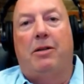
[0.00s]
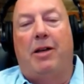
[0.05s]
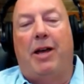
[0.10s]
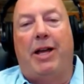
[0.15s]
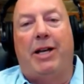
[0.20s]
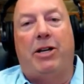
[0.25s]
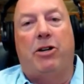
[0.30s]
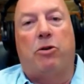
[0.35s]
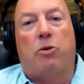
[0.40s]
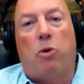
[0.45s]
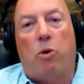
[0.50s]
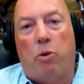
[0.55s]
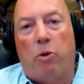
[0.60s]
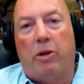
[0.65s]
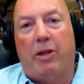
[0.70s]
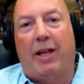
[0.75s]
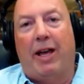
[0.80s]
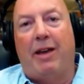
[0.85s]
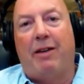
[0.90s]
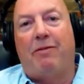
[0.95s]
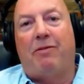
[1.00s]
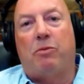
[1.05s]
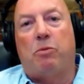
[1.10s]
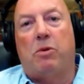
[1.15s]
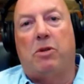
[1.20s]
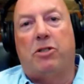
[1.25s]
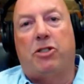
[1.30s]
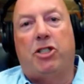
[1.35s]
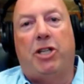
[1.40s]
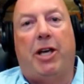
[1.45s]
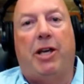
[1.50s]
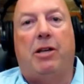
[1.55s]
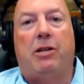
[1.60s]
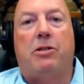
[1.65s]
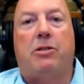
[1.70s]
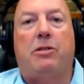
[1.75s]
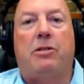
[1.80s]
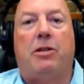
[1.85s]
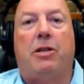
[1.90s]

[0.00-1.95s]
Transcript: and your whole life will change.